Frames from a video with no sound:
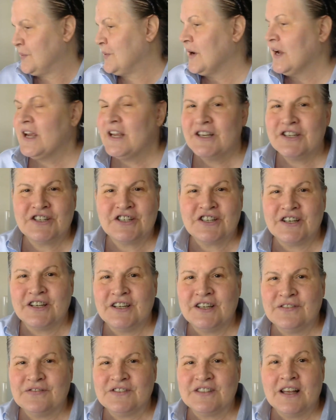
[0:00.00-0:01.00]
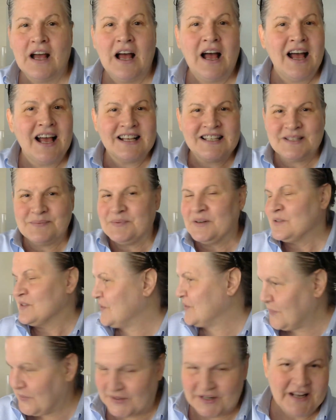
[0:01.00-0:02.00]
shift, hospital,
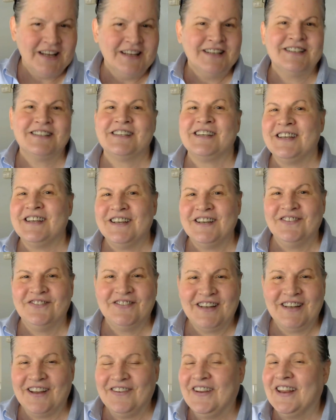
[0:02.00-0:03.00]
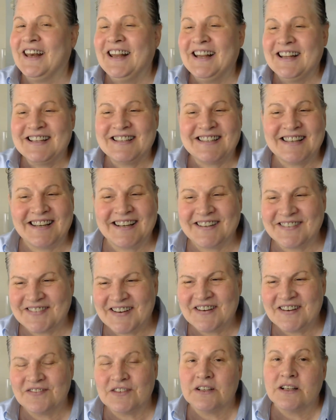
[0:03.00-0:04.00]
shift. I mean, it's
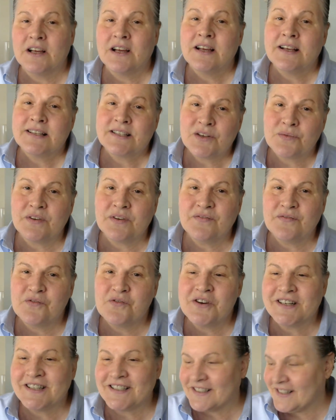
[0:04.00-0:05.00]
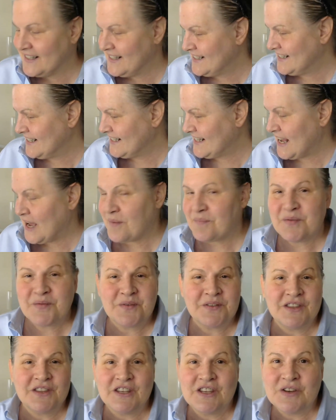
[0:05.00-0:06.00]
incredible. So unfortunately, this has happened
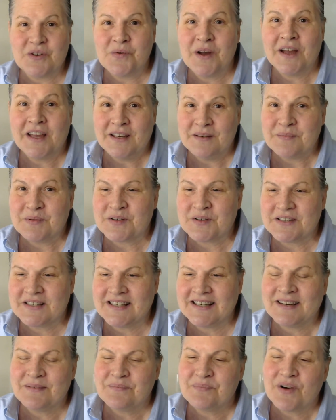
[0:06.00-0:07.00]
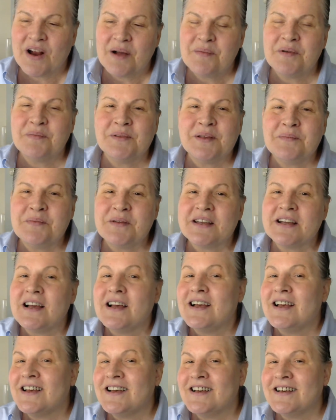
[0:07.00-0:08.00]
with the UN person, and probably
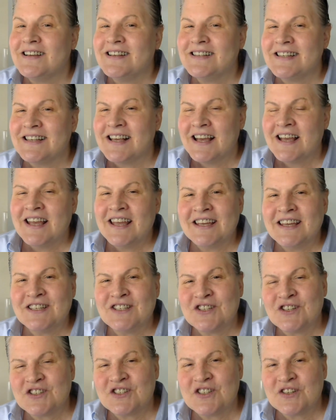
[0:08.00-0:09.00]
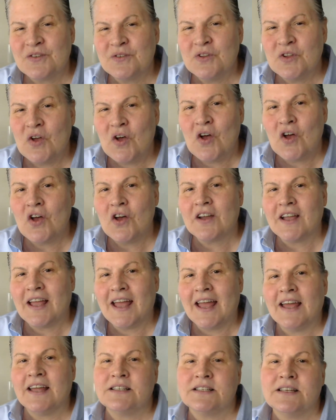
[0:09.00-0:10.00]
because it took so long.
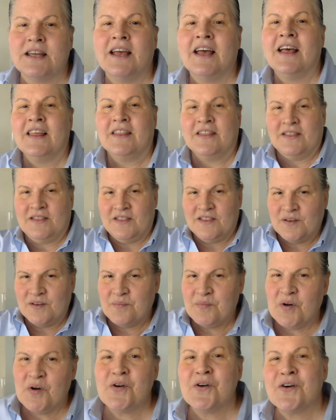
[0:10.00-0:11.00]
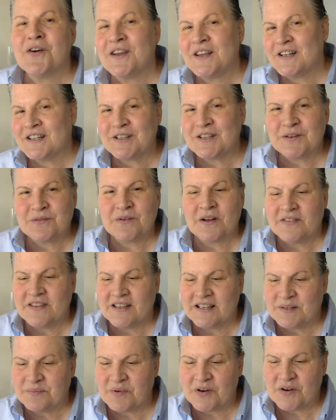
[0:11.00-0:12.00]
And the boys who run
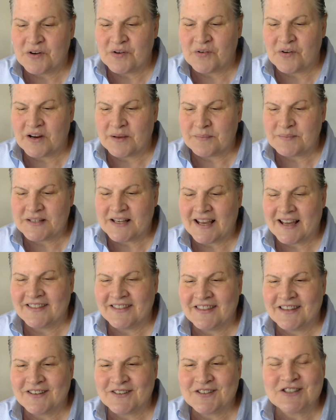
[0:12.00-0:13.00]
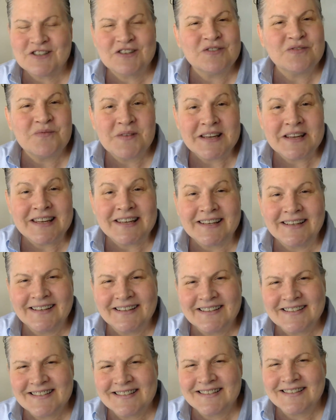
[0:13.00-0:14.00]
these programs had their 2
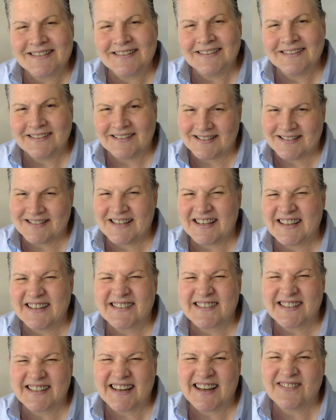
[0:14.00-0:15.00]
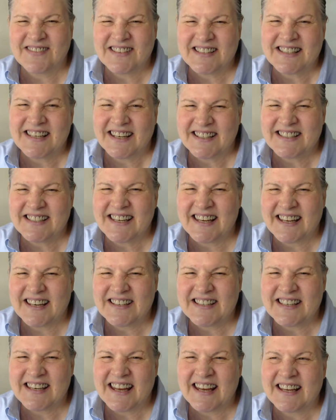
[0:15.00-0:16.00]
weeks, because they usually have to take 10
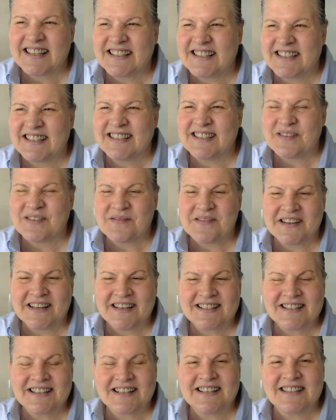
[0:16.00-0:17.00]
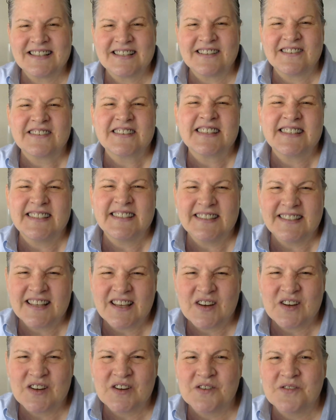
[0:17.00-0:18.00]
days to 2 weeks because they're
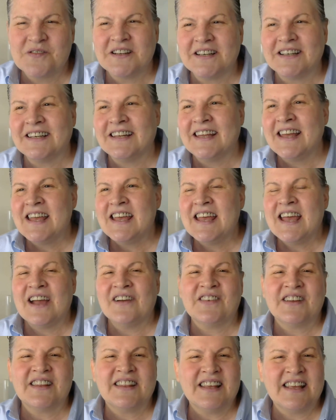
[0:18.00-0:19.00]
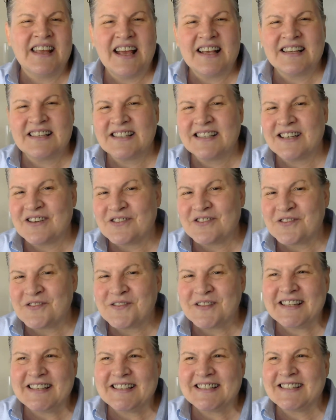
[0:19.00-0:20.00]
slow and everything has to go through
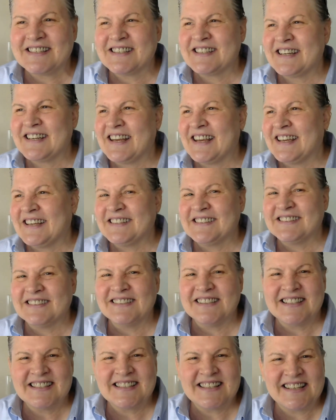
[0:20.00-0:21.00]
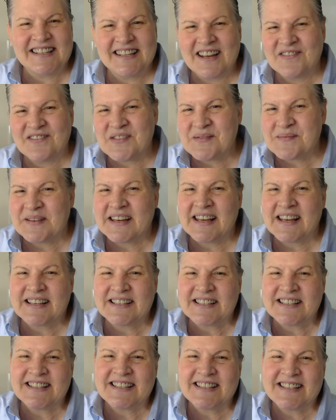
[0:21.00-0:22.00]
these channels and everybody has
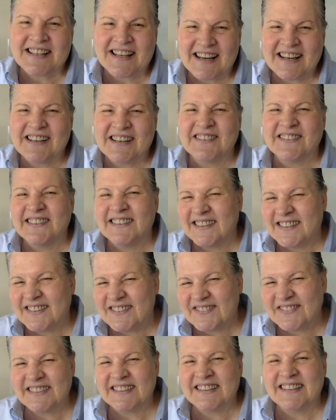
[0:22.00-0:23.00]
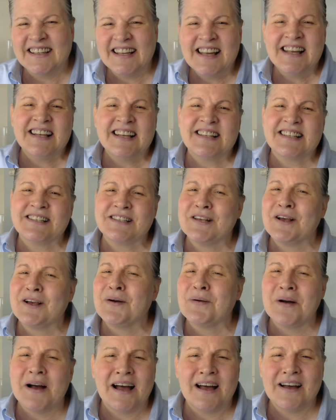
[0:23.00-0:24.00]
to sign off. And it's so
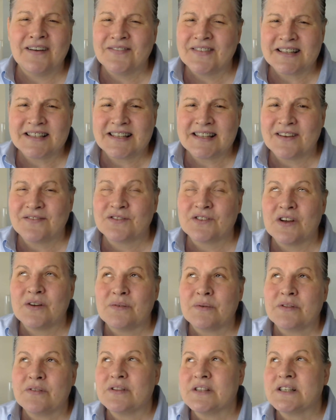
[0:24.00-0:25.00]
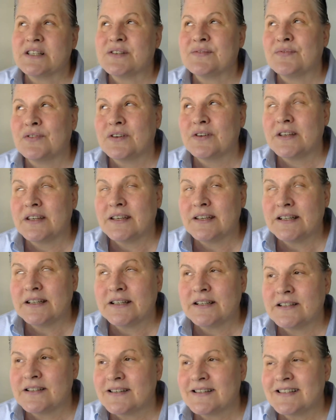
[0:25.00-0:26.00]
obvious after going through this for
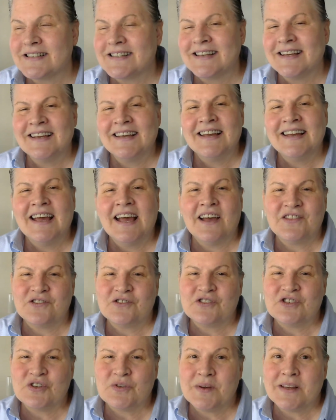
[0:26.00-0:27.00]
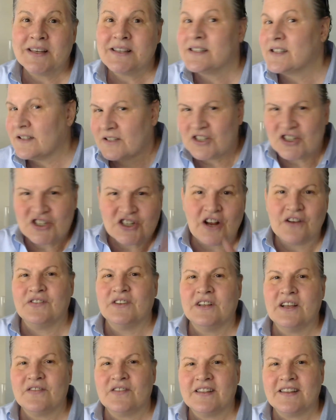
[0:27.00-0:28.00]
years. Had their 2 weeks to
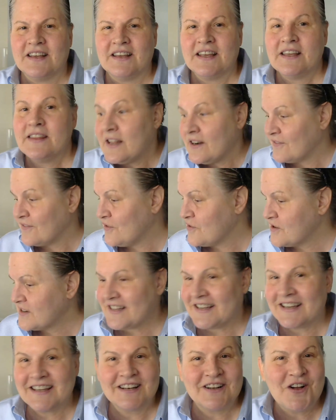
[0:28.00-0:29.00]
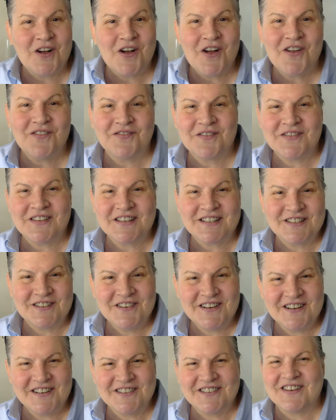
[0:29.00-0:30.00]
shuffle everything. And then, of course, I get a call from this
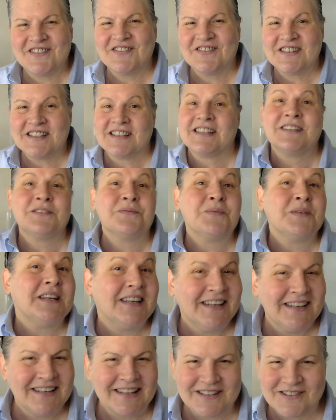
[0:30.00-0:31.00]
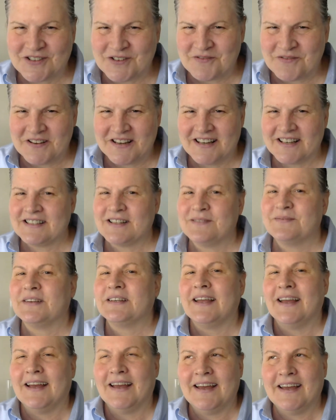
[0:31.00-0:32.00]
lawyer's office that says we need another 2 weeks. I'm like,
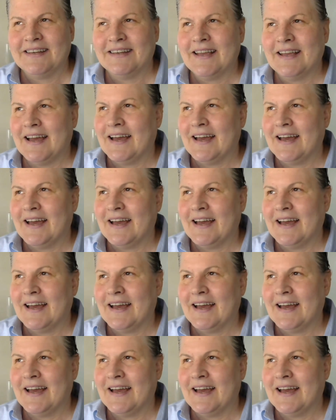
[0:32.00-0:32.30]
yeah.